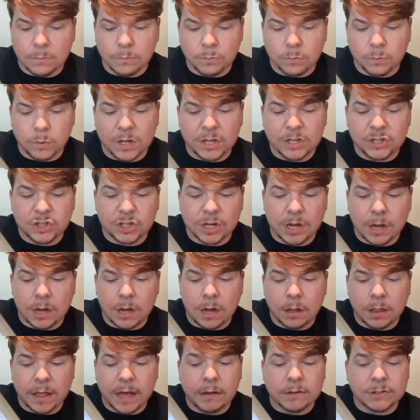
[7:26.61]
which
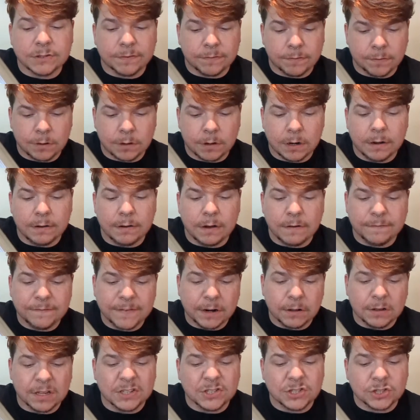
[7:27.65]
allows for a
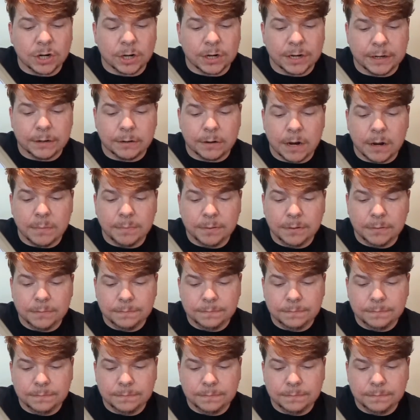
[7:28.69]
fairly sturdy grip.